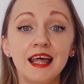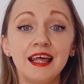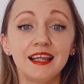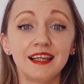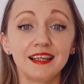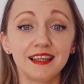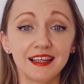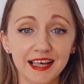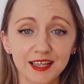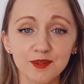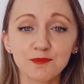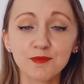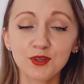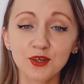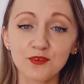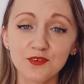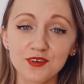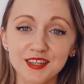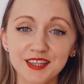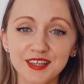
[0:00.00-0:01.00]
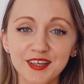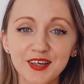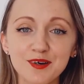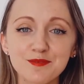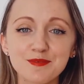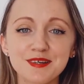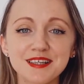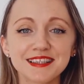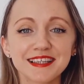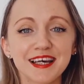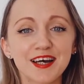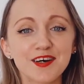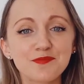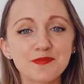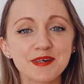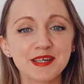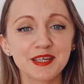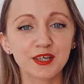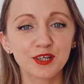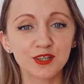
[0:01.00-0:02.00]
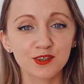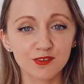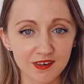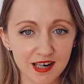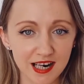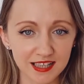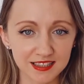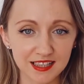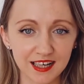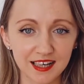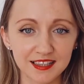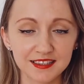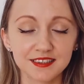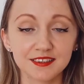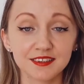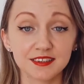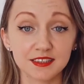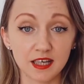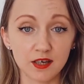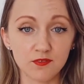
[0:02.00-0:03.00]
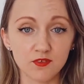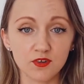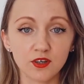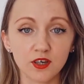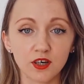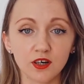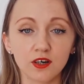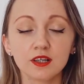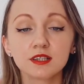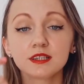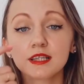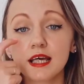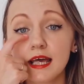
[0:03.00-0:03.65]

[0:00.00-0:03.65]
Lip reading: Let me know in the comments how many correct answers have you got,